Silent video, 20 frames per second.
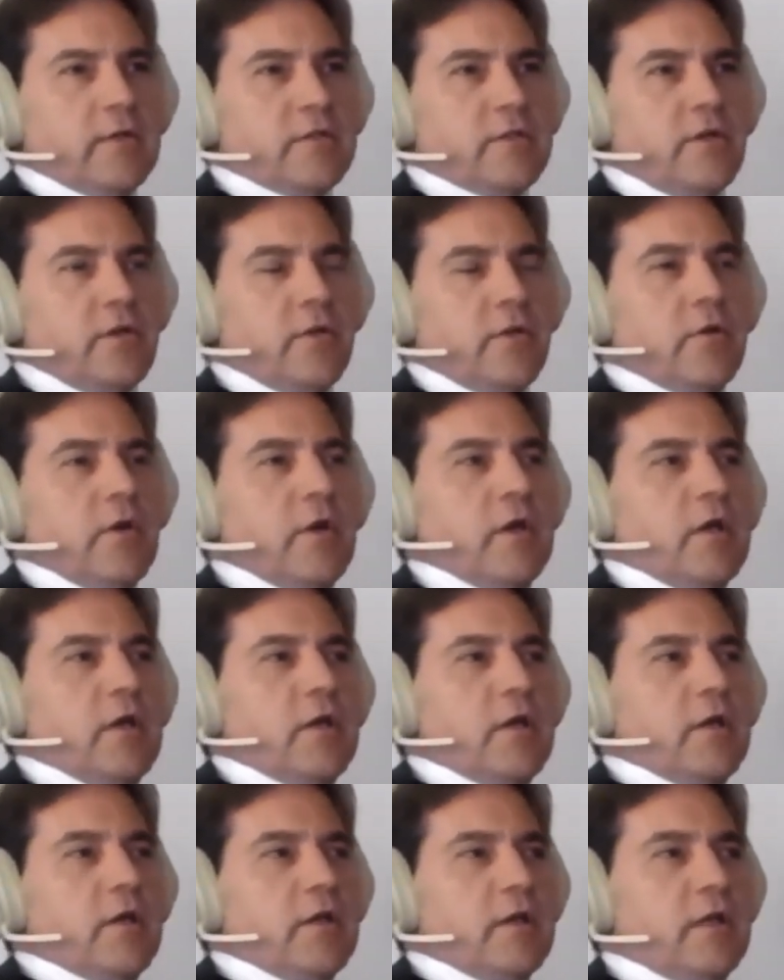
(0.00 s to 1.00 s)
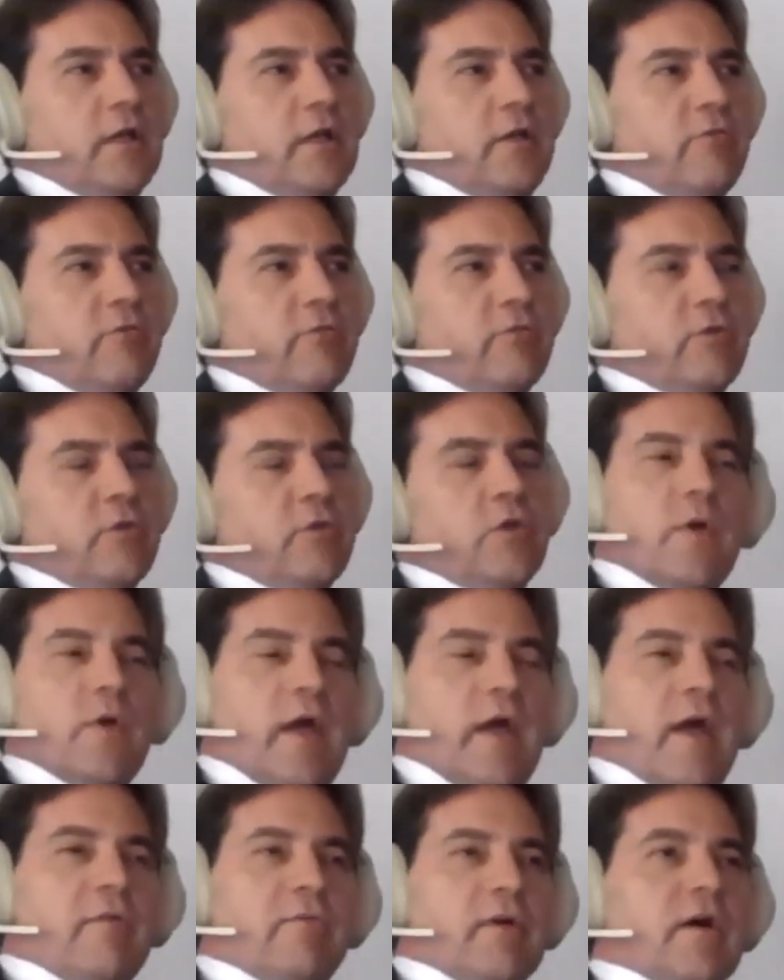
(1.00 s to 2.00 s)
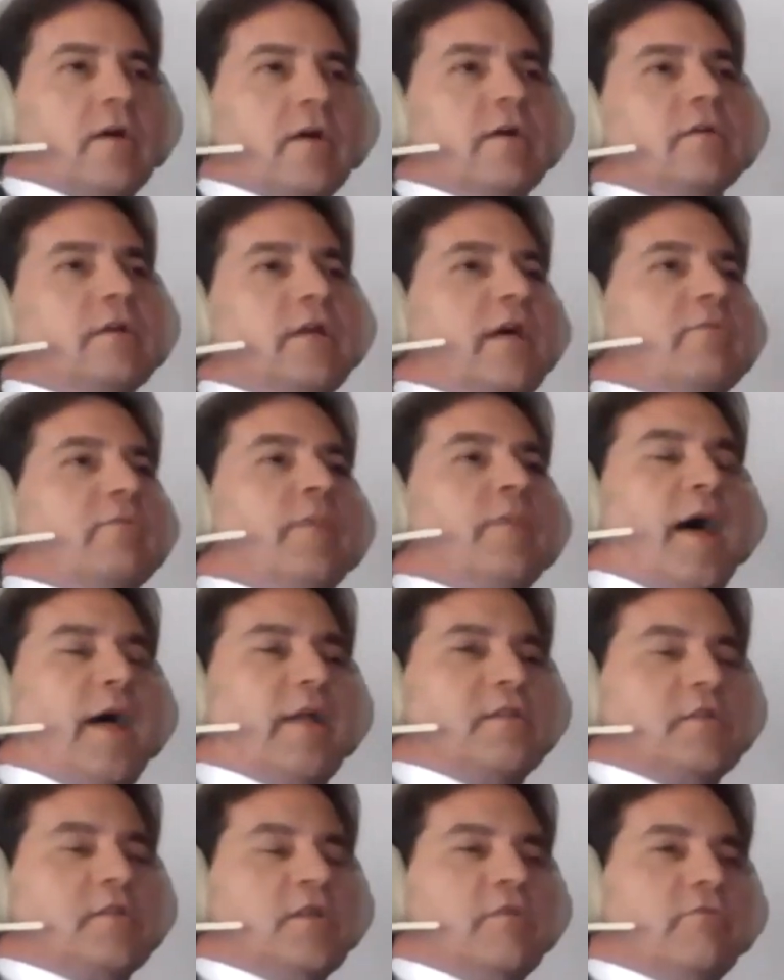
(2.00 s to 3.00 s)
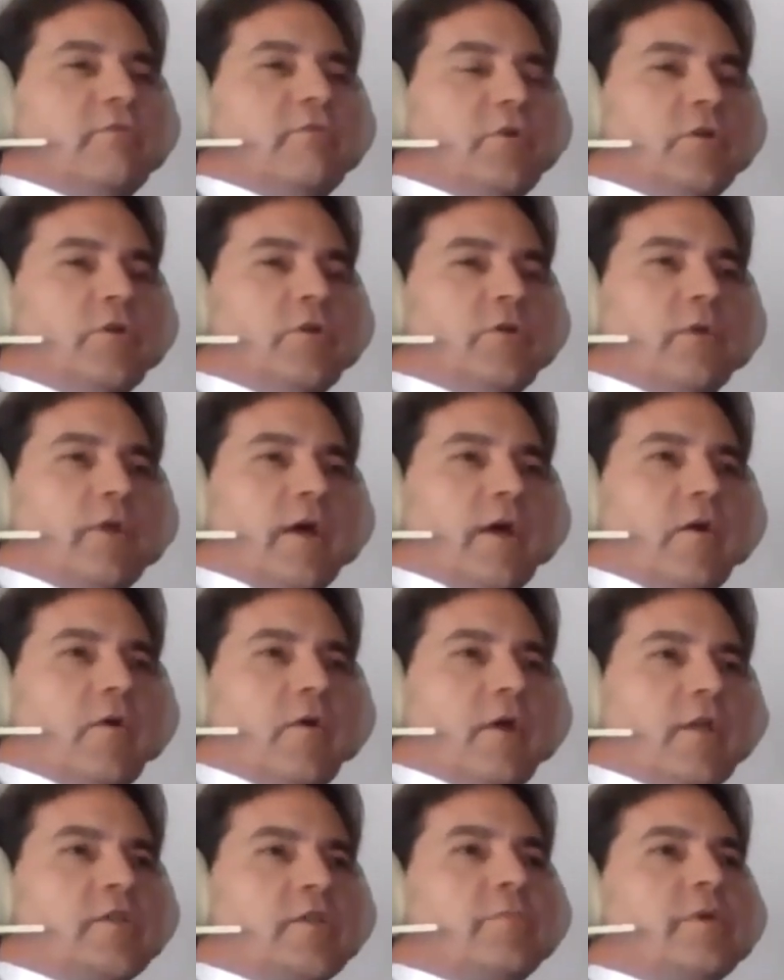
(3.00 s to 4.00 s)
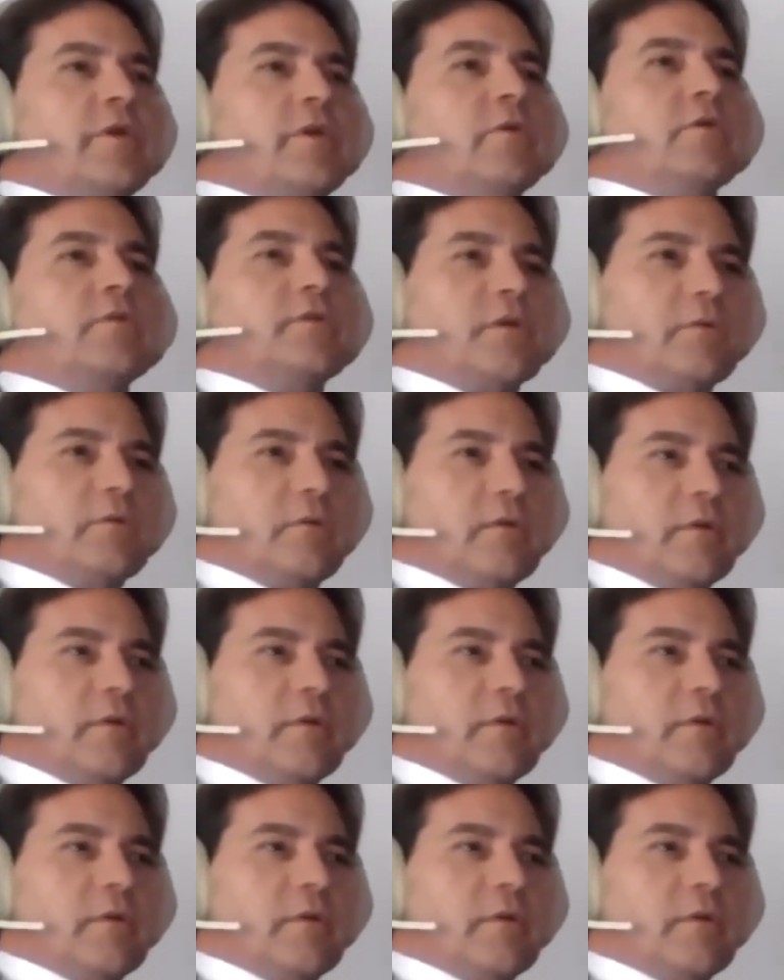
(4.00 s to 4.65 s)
So if you ever get bad seafood, you will know it's because